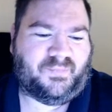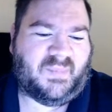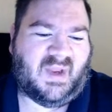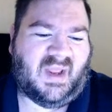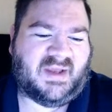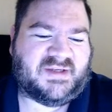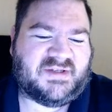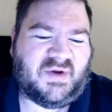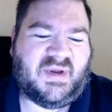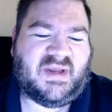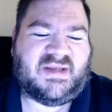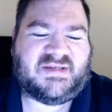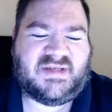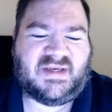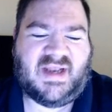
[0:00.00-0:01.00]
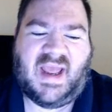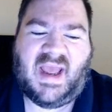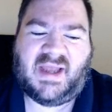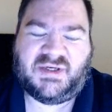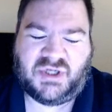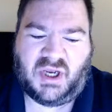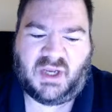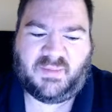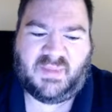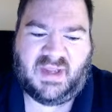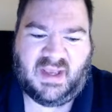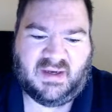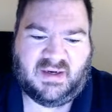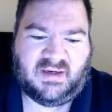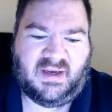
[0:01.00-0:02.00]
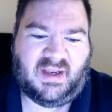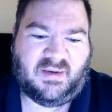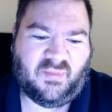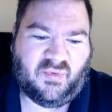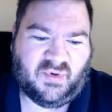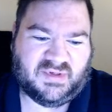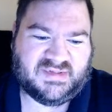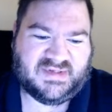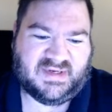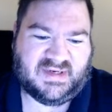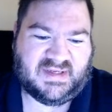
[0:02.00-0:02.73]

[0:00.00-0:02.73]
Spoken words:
So he sent and had John beheaded in prison.